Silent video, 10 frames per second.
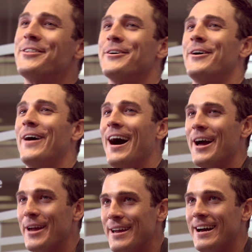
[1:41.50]
so
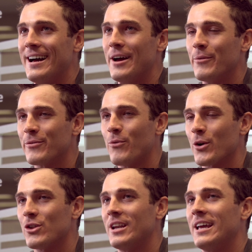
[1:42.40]
I, I was
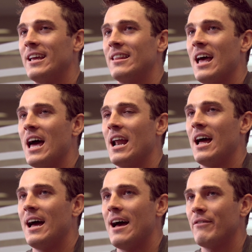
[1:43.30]
fortunate in
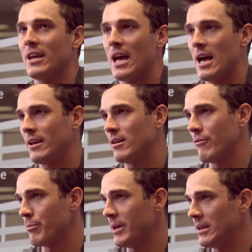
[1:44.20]
that having had
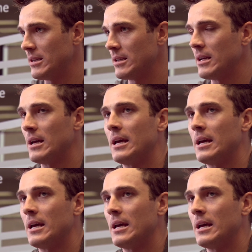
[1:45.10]
government